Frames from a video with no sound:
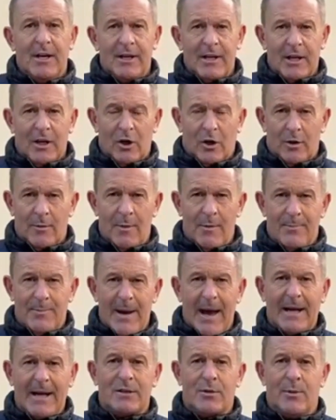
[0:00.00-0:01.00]
the economy
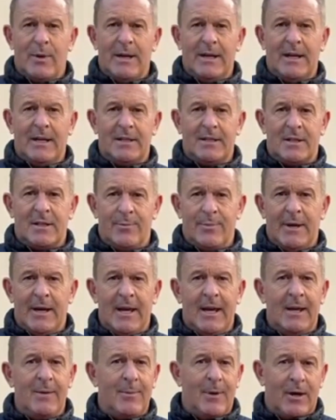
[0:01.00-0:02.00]
back to where it needs to
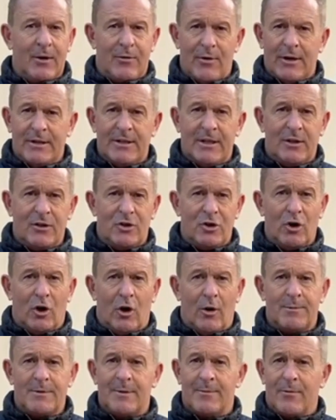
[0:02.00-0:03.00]
be by creating
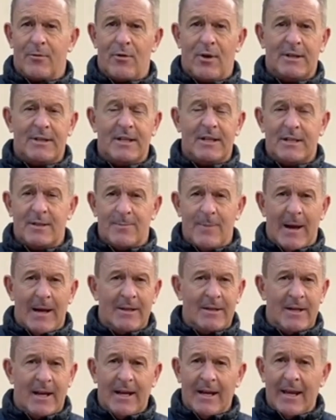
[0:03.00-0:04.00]
jobs and creating
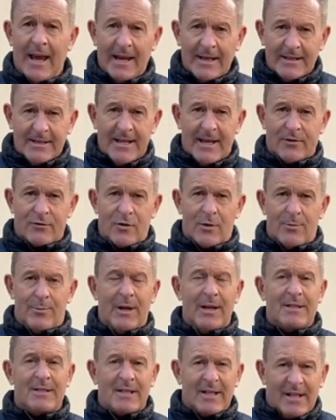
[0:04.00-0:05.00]
spending, etc.
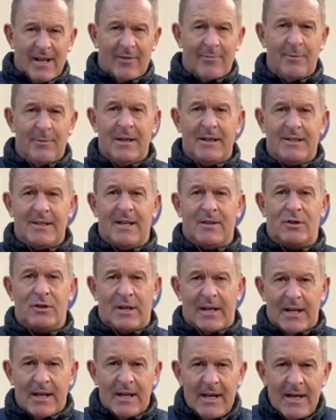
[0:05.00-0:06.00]
But it's the government
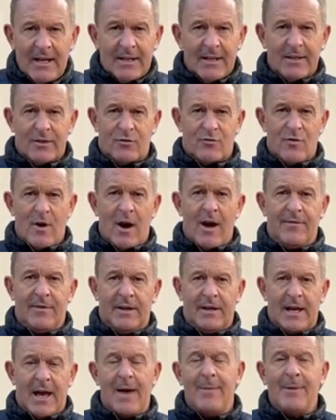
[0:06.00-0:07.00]
essentially that's
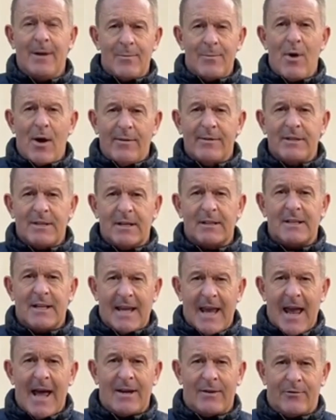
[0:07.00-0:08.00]
driving that. I mean, the private sector
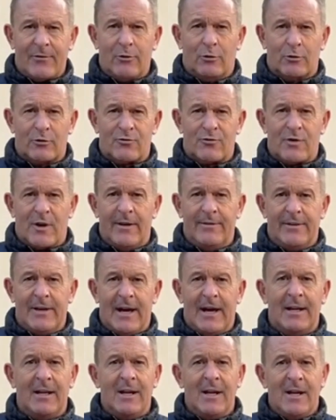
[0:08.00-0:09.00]
can, of course, drive
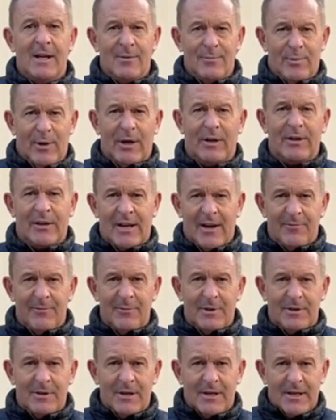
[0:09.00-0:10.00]
that, but the
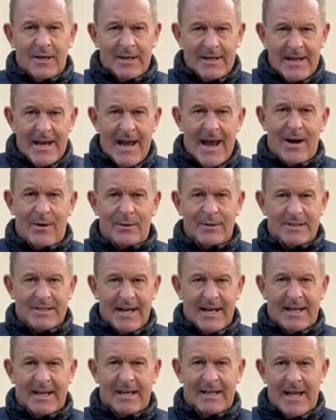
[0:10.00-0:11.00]
government now is
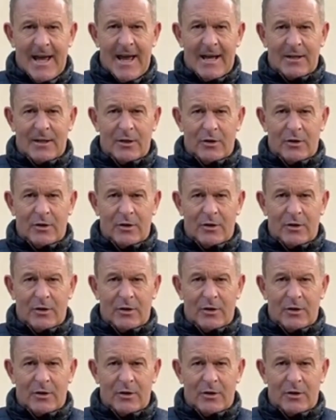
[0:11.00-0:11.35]
taking that